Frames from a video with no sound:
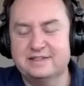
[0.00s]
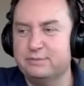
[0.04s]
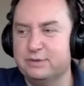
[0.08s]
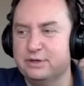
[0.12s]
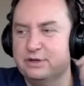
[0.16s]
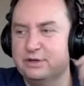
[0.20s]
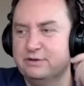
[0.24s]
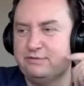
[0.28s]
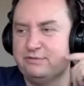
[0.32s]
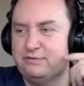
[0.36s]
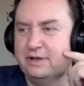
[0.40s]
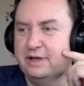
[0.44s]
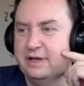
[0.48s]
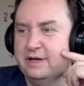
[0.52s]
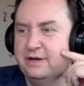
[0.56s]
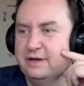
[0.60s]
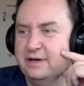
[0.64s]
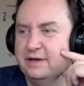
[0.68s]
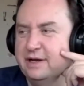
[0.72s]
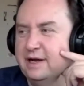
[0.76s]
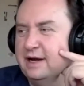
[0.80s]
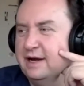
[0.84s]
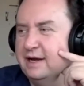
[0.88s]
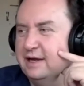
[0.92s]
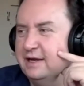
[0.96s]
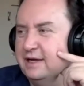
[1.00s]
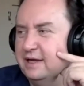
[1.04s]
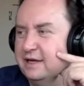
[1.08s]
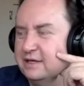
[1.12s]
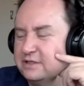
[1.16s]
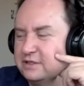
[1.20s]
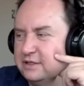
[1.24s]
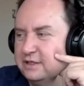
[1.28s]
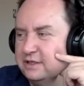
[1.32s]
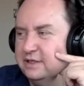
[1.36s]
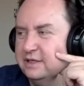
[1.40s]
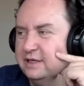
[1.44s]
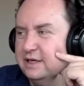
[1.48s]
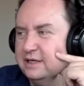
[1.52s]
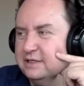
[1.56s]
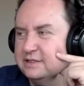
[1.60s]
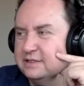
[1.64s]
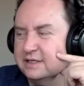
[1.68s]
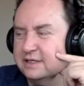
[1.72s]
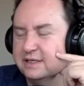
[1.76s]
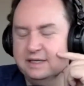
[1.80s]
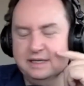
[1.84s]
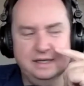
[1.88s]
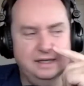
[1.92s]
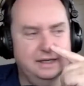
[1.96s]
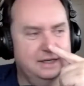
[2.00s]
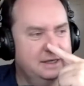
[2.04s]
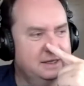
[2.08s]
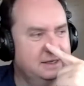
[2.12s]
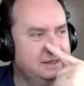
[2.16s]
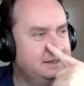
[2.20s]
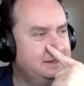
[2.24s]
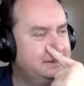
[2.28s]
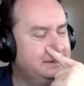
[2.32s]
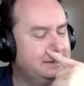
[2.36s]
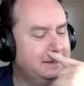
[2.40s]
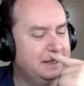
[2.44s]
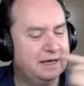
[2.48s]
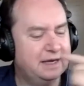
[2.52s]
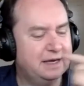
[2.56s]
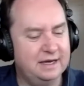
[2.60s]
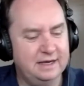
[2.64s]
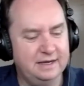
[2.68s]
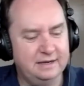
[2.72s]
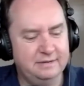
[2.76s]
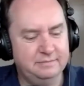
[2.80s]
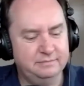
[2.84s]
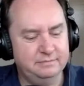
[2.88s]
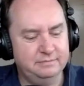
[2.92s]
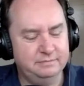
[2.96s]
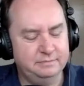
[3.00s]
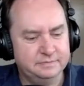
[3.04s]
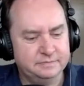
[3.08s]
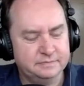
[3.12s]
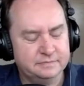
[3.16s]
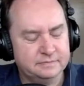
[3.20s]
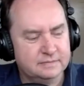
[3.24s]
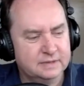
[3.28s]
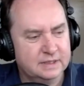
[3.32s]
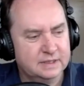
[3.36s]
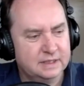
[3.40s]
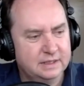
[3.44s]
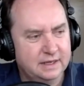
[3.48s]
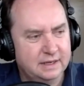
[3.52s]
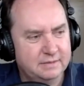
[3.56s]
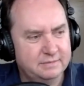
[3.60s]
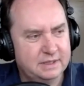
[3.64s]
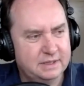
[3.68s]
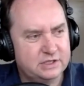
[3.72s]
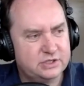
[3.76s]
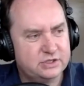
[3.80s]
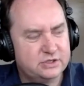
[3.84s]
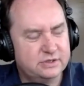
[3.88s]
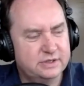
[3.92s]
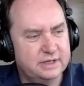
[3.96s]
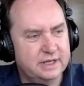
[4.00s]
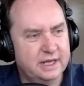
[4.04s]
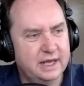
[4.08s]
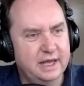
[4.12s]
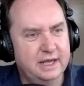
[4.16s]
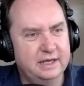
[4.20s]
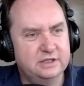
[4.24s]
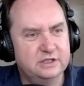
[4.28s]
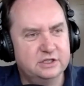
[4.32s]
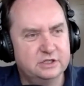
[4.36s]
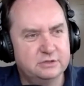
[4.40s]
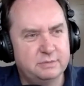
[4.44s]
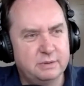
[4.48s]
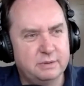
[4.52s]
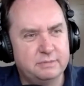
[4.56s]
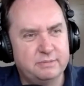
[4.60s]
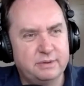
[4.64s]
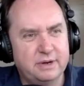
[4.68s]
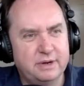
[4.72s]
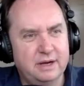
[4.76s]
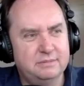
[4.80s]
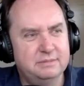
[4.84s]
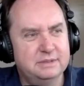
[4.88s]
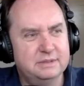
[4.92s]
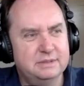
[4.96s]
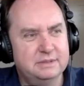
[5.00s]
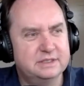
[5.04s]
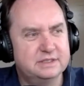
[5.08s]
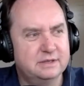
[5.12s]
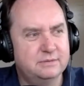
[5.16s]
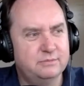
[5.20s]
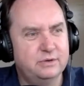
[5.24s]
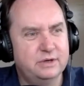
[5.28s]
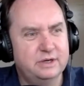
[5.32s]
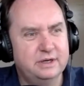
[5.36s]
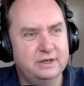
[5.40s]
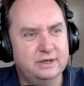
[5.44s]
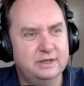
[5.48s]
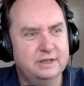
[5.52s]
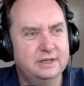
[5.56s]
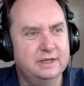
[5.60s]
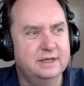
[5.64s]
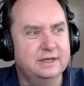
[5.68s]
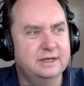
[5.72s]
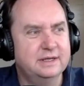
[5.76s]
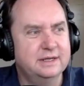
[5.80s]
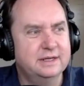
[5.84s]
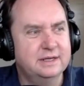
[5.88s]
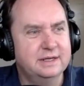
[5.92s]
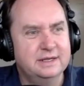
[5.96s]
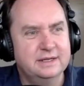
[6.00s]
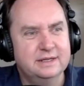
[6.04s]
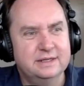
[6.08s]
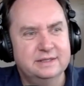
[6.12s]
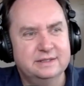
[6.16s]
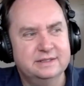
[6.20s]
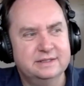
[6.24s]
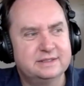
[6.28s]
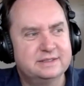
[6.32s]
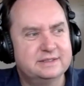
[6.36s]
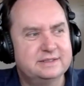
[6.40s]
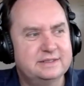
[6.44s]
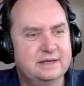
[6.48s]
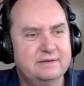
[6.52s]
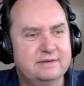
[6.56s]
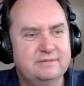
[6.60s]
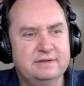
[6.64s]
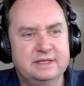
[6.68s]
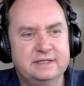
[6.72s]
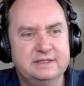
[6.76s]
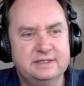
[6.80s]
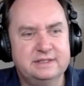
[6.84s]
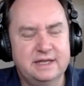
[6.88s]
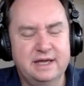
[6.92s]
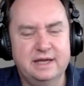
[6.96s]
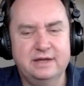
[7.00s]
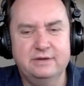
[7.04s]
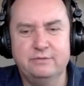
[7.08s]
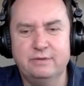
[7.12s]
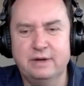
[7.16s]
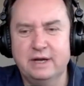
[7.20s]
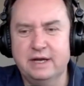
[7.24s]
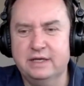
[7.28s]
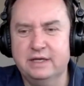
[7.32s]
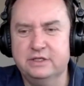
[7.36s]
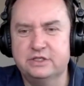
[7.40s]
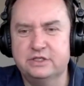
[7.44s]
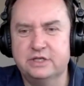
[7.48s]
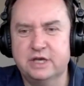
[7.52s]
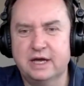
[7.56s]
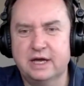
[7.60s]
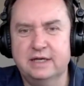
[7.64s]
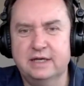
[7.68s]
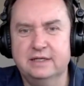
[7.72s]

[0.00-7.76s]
beautiful area. I actually, as a kid, um, I'm not sure the ages, but probably somewhere in the, the seven to 10 range, I